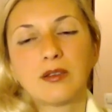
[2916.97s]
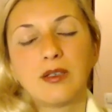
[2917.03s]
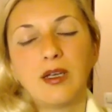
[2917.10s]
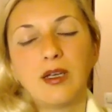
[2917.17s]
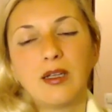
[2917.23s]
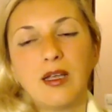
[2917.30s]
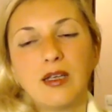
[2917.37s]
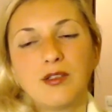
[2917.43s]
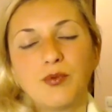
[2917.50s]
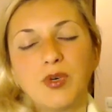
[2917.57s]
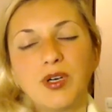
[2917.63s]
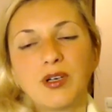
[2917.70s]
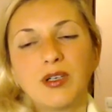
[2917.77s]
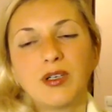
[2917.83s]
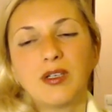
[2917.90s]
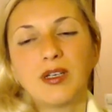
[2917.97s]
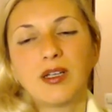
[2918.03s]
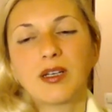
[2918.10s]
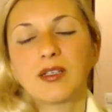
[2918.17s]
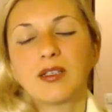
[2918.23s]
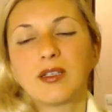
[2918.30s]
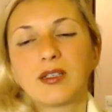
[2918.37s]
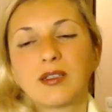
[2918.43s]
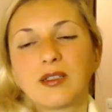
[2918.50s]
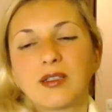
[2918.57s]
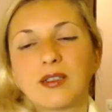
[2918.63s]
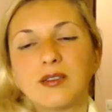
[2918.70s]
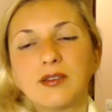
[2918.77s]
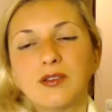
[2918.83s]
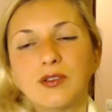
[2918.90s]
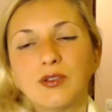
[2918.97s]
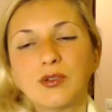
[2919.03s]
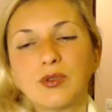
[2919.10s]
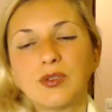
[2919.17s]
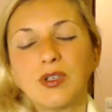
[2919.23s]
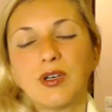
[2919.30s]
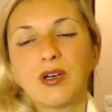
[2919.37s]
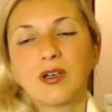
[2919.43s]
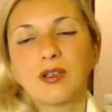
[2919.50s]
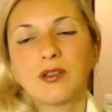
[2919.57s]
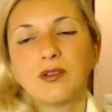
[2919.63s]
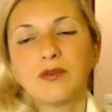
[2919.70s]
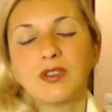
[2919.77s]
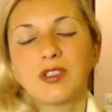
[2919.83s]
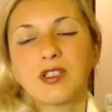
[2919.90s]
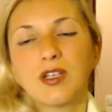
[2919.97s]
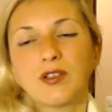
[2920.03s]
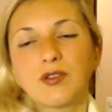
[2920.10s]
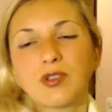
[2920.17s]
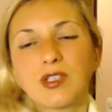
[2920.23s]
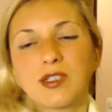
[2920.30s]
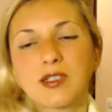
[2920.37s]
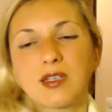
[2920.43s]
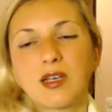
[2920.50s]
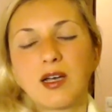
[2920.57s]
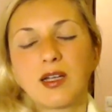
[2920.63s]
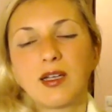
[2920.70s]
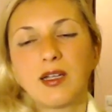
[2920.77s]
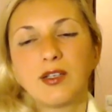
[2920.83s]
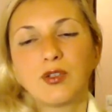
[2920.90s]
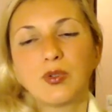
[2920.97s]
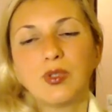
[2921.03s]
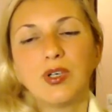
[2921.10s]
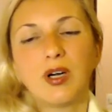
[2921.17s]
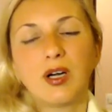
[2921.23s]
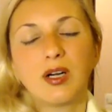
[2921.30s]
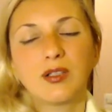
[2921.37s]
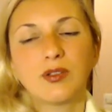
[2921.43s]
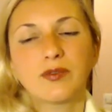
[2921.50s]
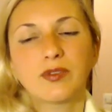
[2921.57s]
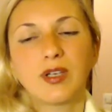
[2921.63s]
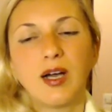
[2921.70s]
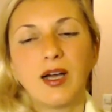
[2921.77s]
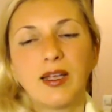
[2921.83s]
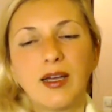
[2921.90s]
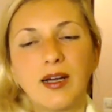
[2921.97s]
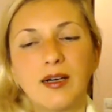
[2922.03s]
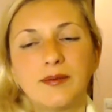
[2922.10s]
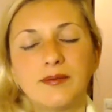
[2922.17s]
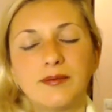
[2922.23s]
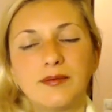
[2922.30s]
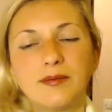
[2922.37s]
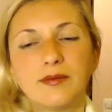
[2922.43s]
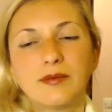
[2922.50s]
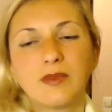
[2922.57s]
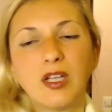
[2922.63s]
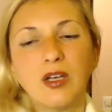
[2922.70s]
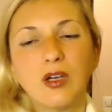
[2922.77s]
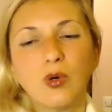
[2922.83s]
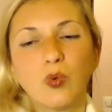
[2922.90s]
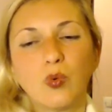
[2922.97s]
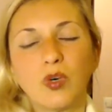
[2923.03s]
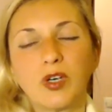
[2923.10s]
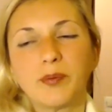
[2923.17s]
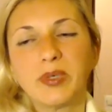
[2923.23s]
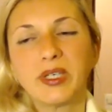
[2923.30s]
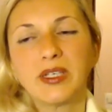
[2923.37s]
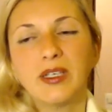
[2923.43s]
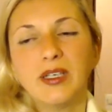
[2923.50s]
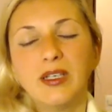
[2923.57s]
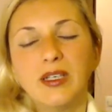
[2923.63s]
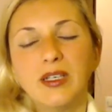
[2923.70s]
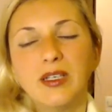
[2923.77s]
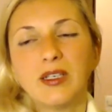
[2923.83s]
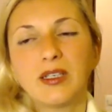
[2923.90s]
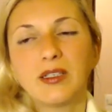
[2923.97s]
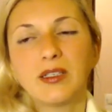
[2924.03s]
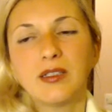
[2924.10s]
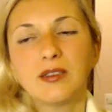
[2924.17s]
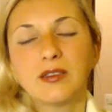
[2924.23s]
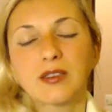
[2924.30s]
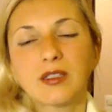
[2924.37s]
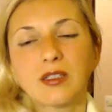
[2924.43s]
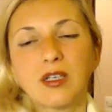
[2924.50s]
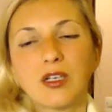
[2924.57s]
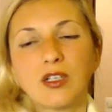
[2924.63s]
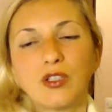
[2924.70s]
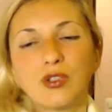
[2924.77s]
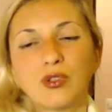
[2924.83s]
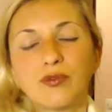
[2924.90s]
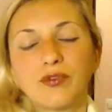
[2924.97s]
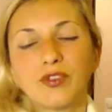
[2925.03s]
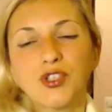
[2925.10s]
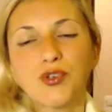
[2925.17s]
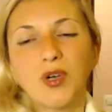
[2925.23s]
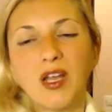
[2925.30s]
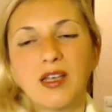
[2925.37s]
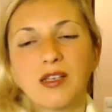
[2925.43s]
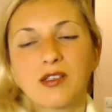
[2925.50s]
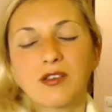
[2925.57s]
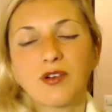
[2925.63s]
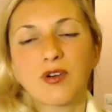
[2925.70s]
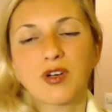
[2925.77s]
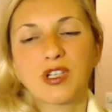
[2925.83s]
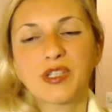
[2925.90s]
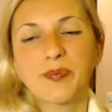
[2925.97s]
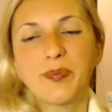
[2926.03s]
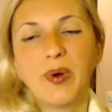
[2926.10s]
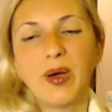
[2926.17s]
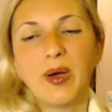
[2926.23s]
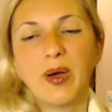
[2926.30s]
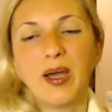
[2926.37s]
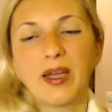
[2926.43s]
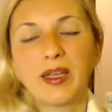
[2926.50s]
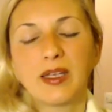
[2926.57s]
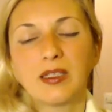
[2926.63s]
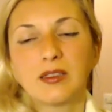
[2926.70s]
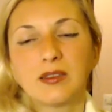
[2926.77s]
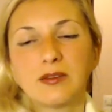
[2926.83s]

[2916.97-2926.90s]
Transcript: And as we're connected to the heart of the central sun and to the heart of Gaia, we're beginning to visualize our spine